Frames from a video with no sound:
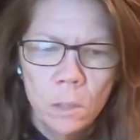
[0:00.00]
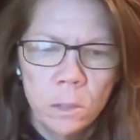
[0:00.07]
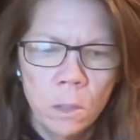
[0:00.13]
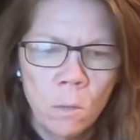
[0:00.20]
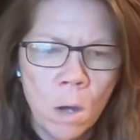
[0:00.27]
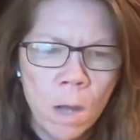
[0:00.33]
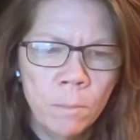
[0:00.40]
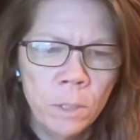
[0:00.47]

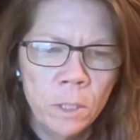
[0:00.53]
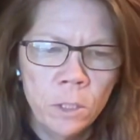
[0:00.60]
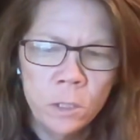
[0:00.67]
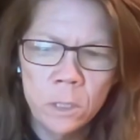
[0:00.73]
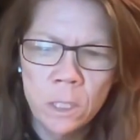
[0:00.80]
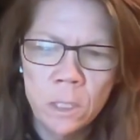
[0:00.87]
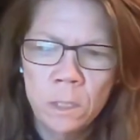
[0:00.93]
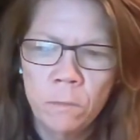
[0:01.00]
So I'm
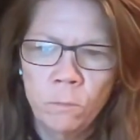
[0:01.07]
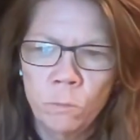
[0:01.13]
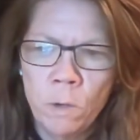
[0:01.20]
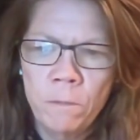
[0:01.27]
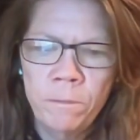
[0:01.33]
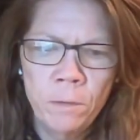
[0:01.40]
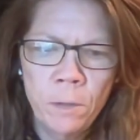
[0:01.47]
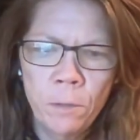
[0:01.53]
just going to
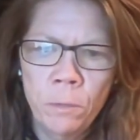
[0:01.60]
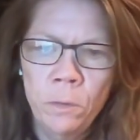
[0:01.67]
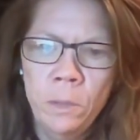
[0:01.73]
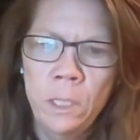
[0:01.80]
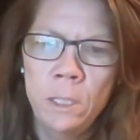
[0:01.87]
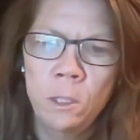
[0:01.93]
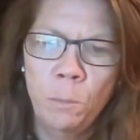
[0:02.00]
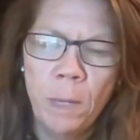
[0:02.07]
ruffle
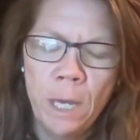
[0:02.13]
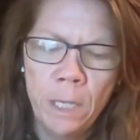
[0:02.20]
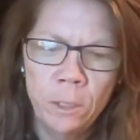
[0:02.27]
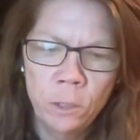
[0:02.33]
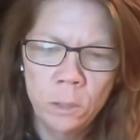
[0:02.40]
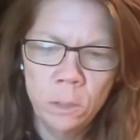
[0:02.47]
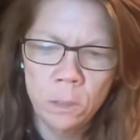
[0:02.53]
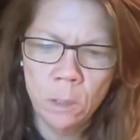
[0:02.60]
through these
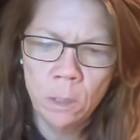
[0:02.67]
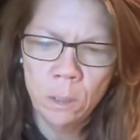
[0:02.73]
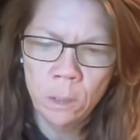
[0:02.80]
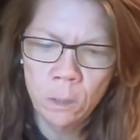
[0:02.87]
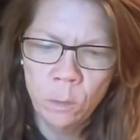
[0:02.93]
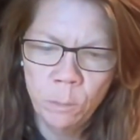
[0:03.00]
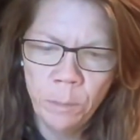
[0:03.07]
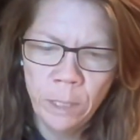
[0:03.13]
pages a
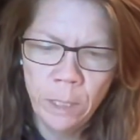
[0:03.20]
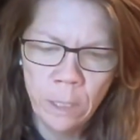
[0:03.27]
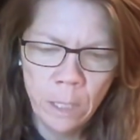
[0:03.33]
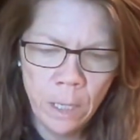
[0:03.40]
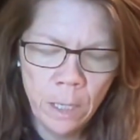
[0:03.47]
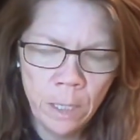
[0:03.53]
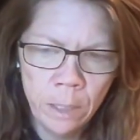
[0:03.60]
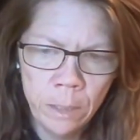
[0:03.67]
little
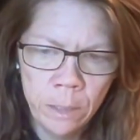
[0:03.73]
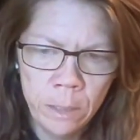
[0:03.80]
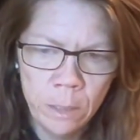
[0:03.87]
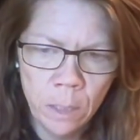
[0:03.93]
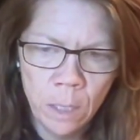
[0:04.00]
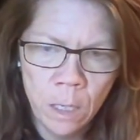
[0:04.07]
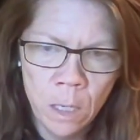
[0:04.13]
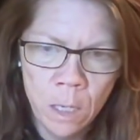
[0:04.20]
bit and
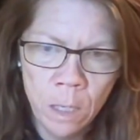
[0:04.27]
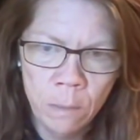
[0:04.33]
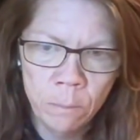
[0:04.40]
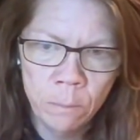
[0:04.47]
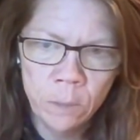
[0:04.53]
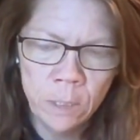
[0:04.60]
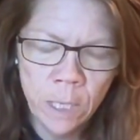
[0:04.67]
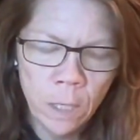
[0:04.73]

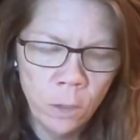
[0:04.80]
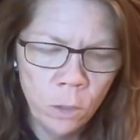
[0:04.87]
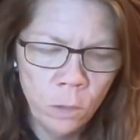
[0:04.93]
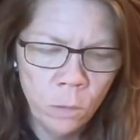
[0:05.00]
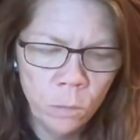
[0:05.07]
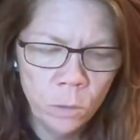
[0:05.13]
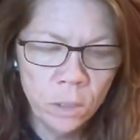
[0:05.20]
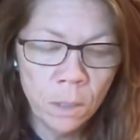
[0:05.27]
tell
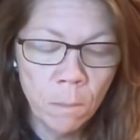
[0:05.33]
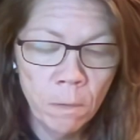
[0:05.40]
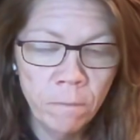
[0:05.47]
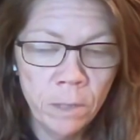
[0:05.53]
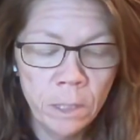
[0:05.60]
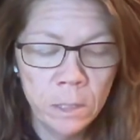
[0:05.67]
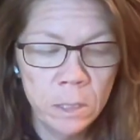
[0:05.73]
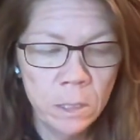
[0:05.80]
you some
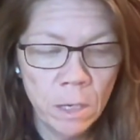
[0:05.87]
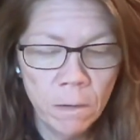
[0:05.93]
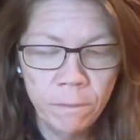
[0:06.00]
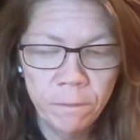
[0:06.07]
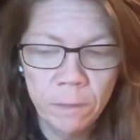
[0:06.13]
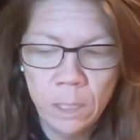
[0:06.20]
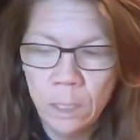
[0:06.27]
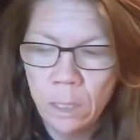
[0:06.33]
of the
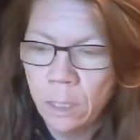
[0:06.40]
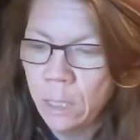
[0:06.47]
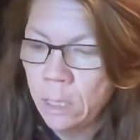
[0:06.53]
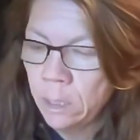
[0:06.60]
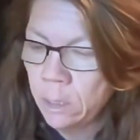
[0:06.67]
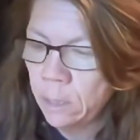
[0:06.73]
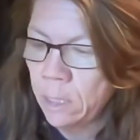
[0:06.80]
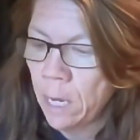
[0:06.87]
stuff that
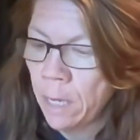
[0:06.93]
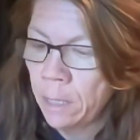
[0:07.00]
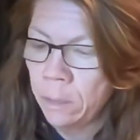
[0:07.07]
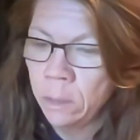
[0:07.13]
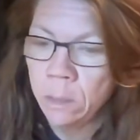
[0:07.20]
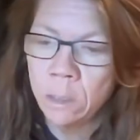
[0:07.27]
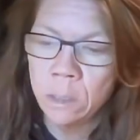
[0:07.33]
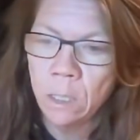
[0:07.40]
he
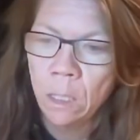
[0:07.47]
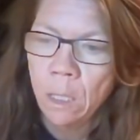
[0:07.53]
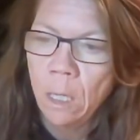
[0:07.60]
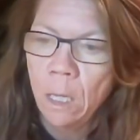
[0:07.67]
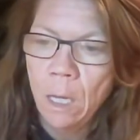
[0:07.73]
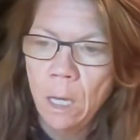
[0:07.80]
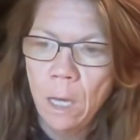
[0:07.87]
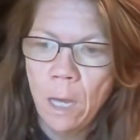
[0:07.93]
says
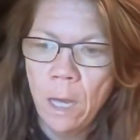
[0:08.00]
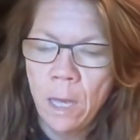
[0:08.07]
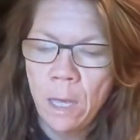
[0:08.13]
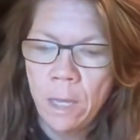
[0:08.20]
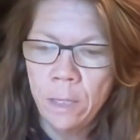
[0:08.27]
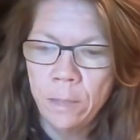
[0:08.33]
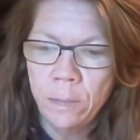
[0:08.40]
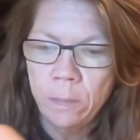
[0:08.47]

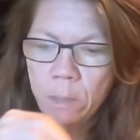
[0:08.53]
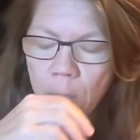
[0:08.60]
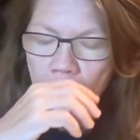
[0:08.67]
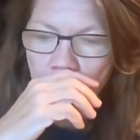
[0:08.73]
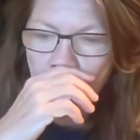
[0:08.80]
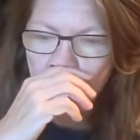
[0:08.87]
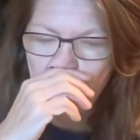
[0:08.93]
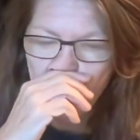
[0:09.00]
and
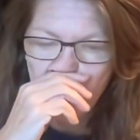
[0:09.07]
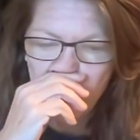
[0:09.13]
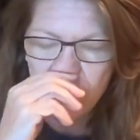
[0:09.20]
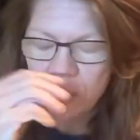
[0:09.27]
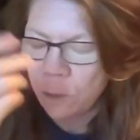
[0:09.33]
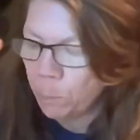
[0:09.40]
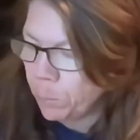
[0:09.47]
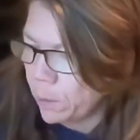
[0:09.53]

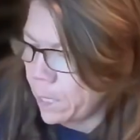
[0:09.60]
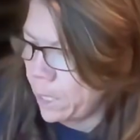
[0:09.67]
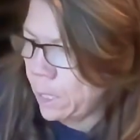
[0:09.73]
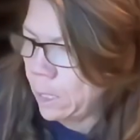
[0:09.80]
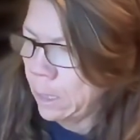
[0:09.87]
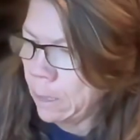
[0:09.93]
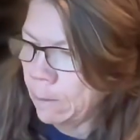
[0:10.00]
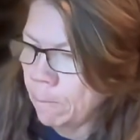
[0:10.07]

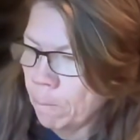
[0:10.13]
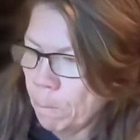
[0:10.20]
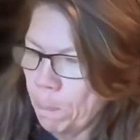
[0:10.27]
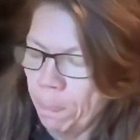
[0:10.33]
explain